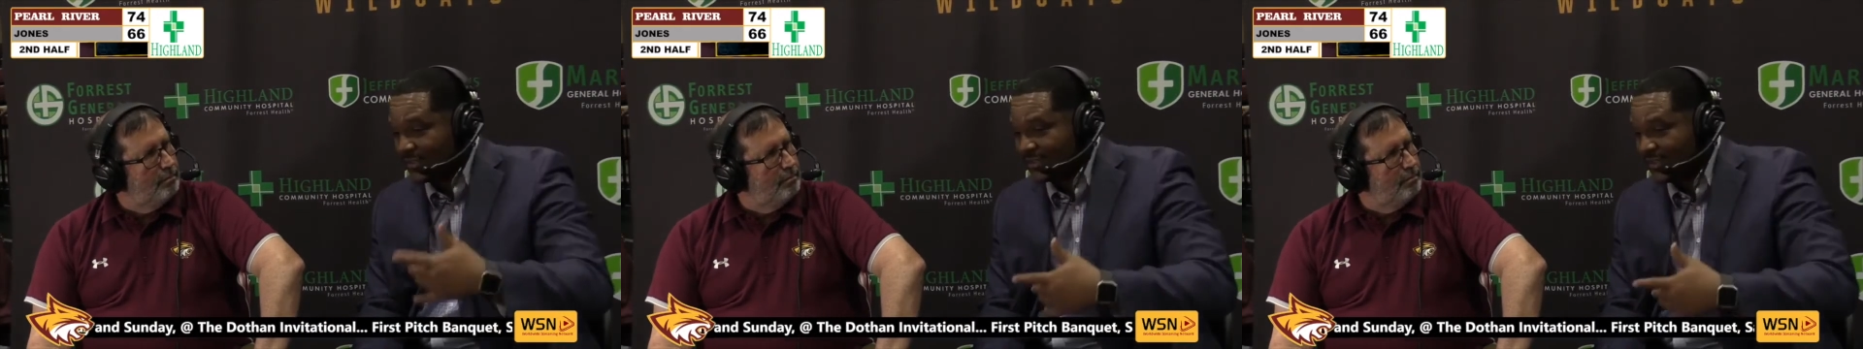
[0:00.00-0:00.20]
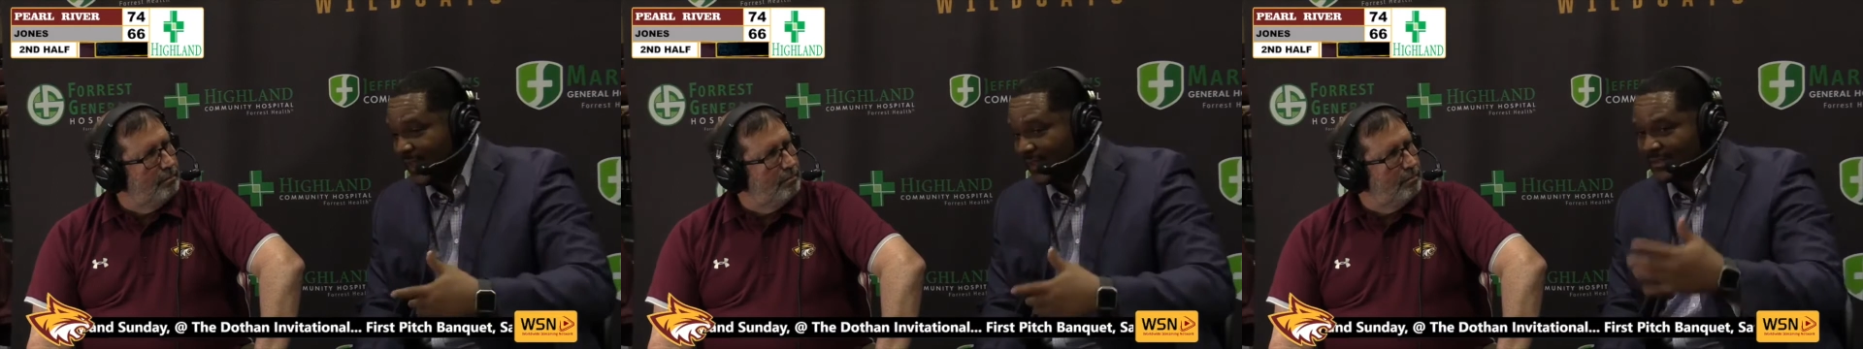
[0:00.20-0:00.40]

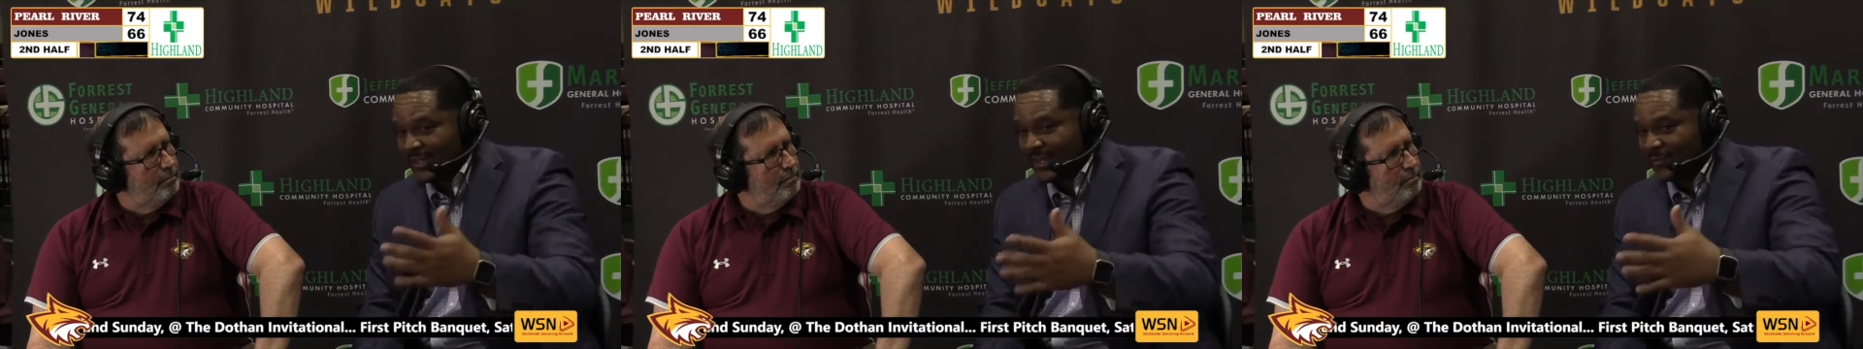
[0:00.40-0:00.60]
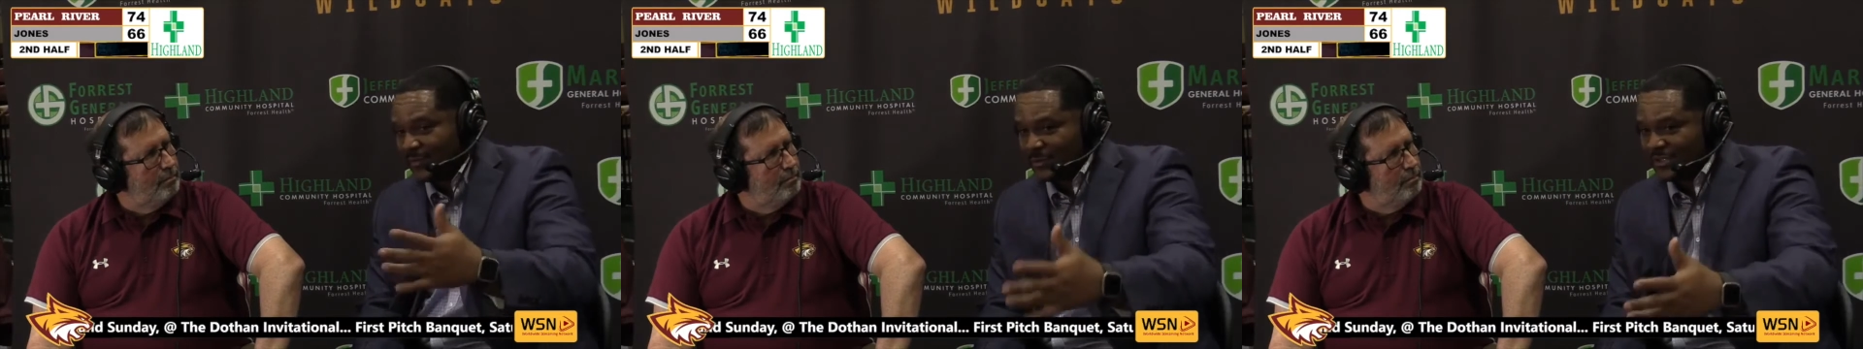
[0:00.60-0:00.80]
Speaker 1: mistakes and
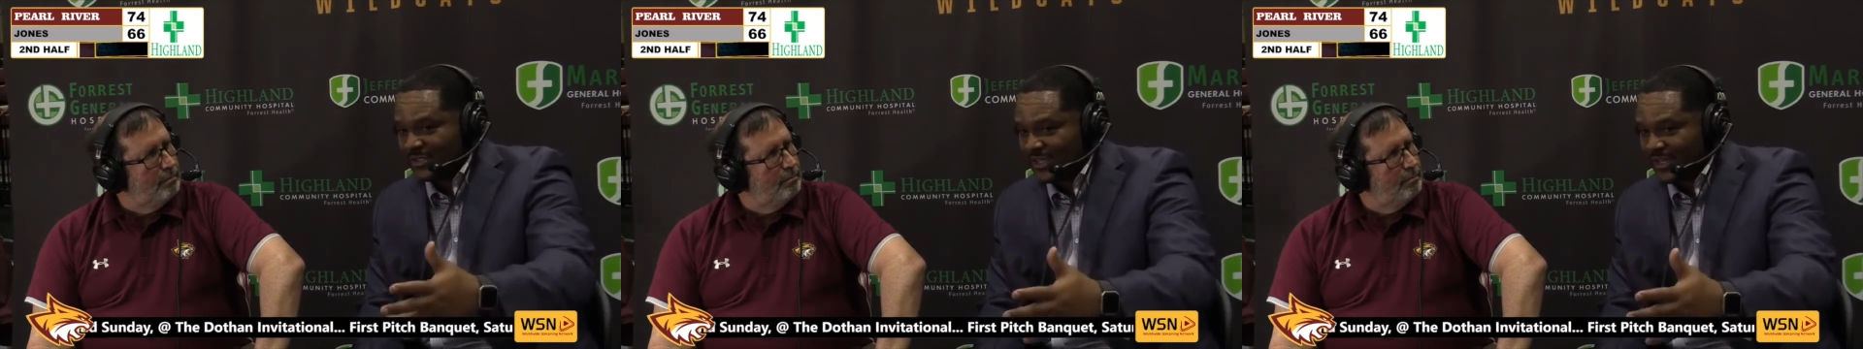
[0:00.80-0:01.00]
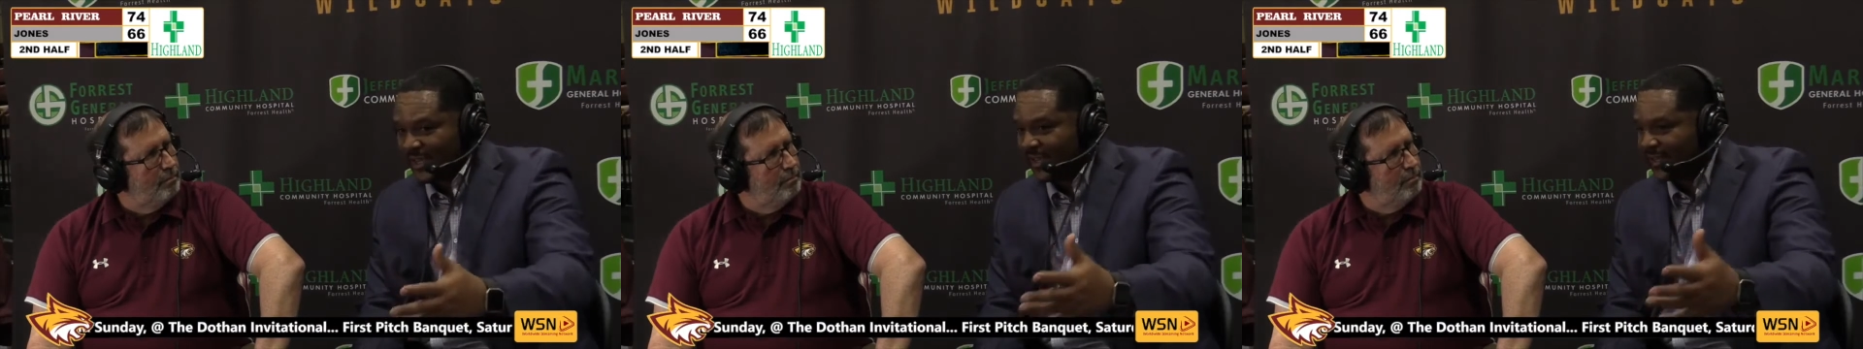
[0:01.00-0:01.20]
giving them a
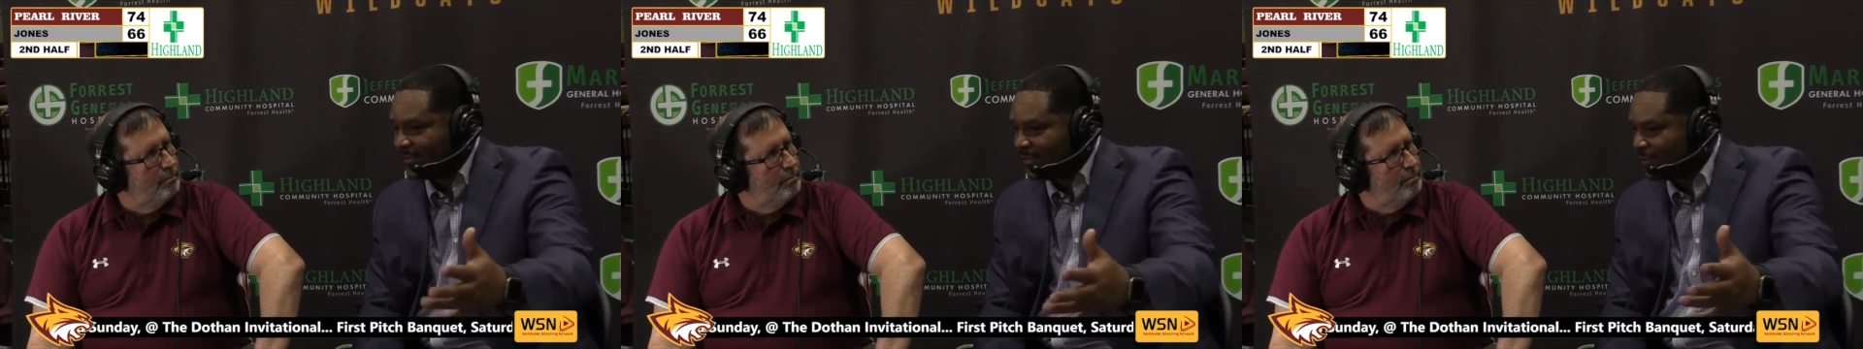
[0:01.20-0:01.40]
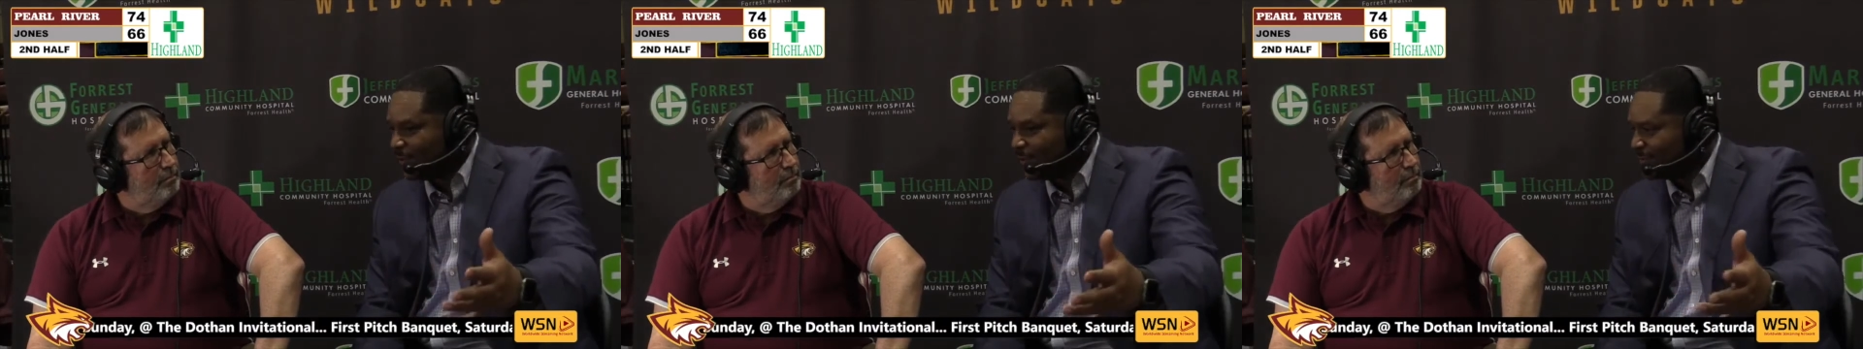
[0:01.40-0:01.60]

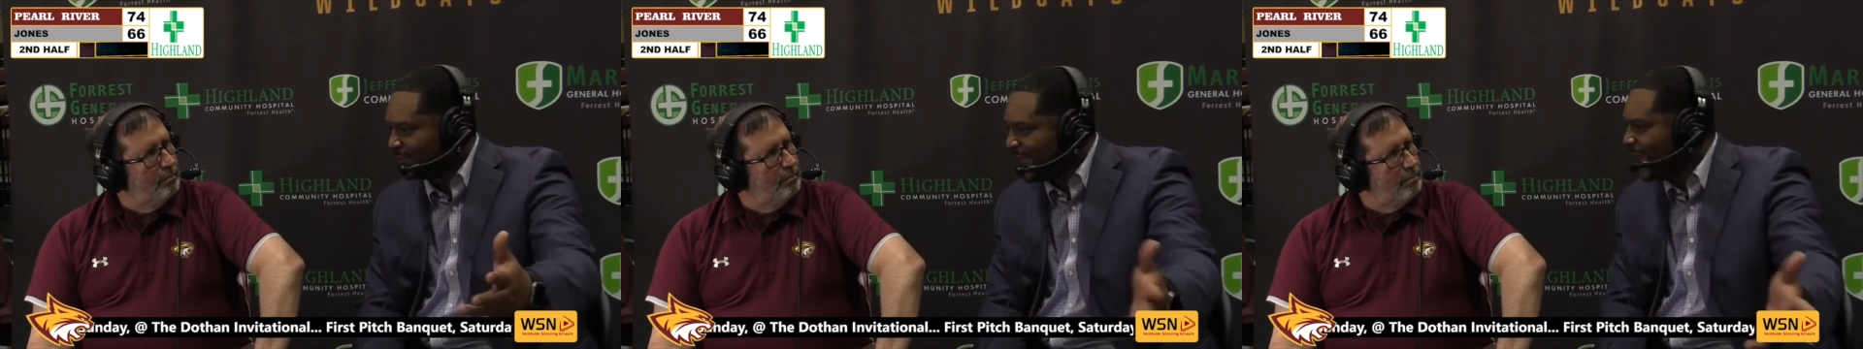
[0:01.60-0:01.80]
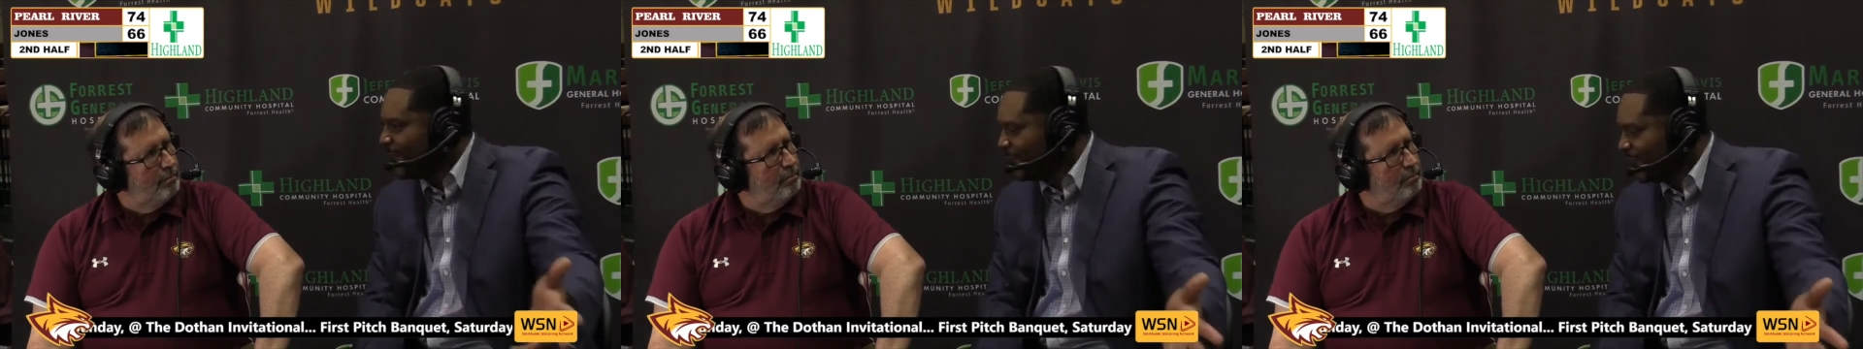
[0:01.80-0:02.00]
chance, you know, to not